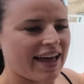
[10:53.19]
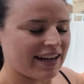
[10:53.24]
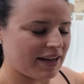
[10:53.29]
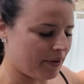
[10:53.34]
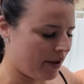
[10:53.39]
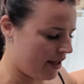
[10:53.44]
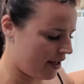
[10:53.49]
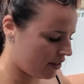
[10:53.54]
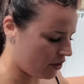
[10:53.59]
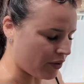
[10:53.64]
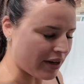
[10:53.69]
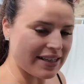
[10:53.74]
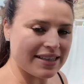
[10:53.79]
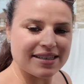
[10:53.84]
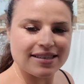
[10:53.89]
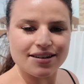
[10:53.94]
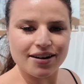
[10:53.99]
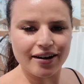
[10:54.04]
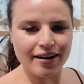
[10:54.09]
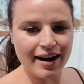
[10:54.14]
Anyway, I thought I'd
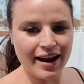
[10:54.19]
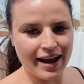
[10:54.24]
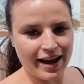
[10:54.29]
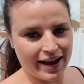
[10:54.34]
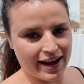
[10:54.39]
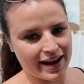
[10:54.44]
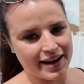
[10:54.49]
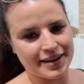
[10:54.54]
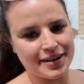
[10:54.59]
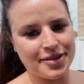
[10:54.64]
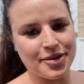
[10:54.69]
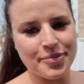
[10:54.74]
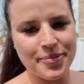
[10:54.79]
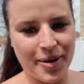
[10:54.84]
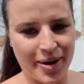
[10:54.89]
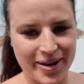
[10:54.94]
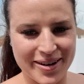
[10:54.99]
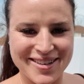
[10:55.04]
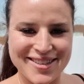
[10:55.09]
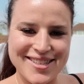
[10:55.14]
start at the
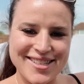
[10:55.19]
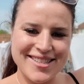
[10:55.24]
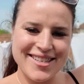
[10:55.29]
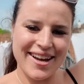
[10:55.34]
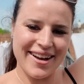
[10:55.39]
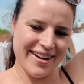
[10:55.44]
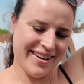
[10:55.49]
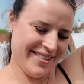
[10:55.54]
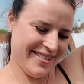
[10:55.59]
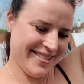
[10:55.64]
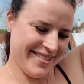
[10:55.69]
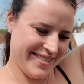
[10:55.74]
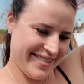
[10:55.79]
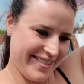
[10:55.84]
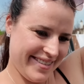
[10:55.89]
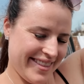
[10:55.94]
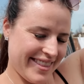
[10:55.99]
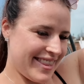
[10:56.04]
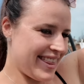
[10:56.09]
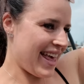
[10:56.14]
bar. So
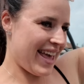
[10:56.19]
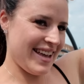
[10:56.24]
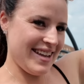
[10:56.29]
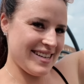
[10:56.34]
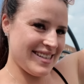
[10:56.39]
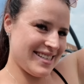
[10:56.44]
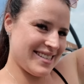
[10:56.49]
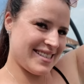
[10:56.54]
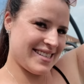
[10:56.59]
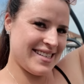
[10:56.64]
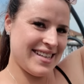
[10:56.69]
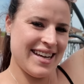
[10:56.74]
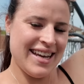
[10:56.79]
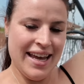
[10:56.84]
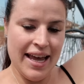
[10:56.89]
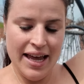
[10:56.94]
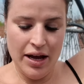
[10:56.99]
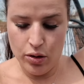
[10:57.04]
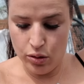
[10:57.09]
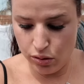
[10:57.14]
this,
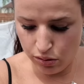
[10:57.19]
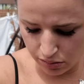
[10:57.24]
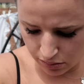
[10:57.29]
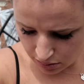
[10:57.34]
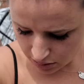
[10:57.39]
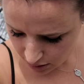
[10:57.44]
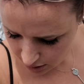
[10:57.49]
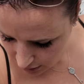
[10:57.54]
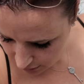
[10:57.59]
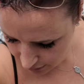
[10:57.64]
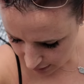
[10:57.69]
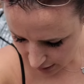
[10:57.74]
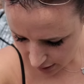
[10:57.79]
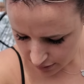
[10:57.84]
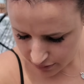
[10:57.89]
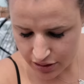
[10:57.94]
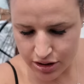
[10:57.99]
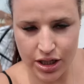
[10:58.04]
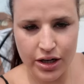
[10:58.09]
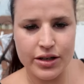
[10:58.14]
oh, I nearly fell
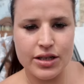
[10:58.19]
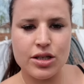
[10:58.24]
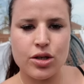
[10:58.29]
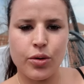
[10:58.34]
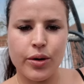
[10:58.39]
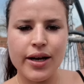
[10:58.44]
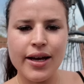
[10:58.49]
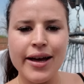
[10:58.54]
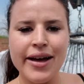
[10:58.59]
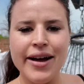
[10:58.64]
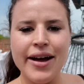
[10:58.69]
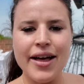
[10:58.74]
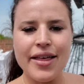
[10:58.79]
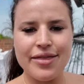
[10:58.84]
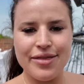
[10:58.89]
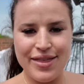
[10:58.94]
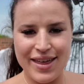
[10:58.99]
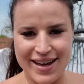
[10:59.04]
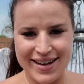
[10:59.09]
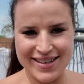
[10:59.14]
over Jerry's toy.
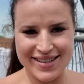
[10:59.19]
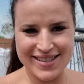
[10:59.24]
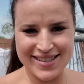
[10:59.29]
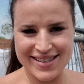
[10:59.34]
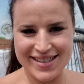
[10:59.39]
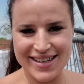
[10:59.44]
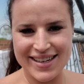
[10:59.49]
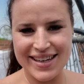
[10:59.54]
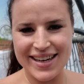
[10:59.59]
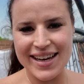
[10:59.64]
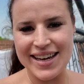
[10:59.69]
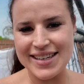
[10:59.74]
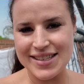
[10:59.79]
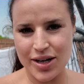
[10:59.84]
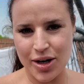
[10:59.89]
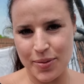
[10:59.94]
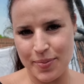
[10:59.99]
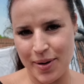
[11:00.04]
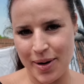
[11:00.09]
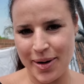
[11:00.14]
This is
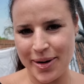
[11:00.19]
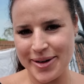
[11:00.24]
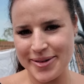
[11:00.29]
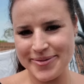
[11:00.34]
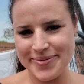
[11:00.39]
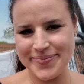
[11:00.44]
our bar.